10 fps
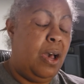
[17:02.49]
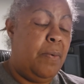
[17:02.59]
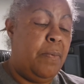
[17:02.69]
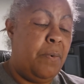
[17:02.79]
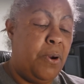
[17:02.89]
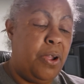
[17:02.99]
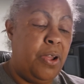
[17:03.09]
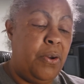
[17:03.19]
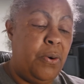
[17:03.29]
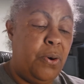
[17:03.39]
I'm
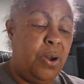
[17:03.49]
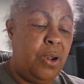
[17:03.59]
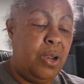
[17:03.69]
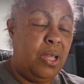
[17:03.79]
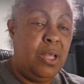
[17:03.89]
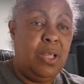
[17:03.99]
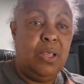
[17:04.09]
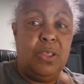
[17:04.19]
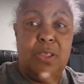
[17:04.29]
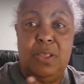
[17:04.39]
working on
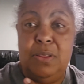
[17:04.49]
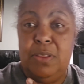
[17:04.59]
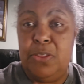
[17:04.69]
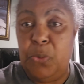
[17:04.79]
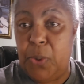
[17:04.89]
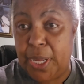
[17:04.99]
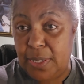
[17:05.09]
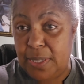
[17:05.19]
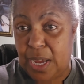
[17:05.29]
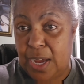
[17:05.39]
the
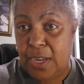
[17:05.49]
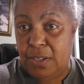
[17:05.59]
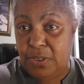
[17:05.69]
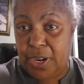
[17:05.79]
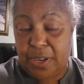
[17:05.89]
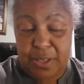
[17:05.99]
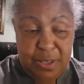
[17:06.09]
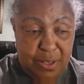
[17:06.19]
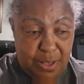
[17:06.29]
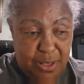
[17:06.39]
west side, trying
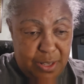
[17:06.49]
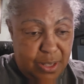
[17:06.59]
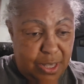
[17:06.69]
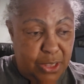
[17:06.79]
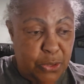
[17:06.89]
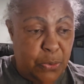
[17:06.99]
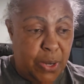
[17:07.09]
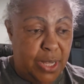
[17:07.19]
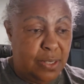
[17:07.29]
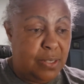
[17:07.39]
to get the
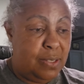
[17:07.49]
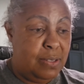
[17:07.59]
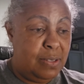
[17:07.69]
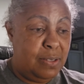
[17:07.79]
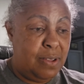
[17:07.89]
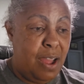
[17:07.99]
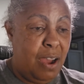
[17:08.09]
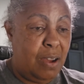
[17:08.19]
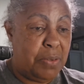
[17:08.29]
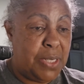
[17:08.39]
west
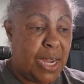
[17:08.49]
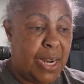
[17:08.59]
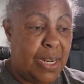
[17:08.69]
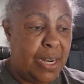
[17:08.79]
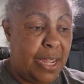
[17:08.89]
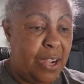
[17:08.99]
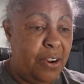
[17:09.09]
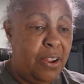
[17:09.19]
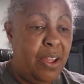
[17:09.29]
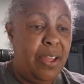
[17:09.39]
side in
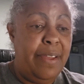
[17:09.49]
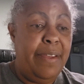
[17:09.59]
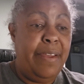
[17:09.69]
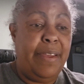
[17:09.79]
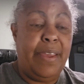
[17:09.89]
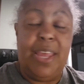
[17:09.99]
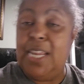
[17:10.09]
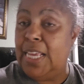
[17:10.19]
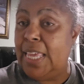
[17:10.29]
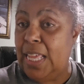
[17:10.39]
there,
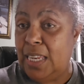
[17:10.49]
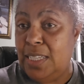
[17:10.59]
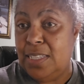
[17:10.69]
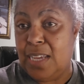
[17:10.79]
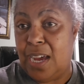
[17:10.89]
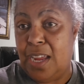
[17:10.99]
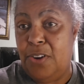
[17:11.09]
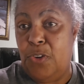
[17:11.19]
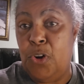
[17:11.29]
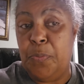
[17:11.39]
and the Kelly
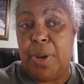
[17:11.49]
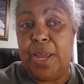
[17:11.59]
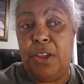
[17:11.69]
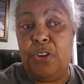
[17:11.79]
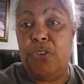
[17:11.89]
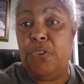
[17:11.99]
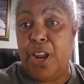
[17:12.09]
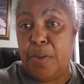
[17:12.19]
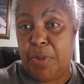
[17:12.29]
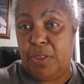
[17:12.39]
side on my
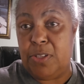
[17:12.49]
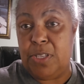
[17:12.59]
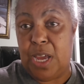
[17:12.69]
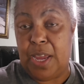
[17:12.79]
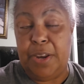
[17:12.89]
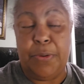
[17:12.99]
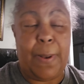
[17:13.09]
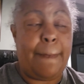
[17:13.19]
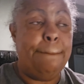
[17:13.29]
grandmother's side.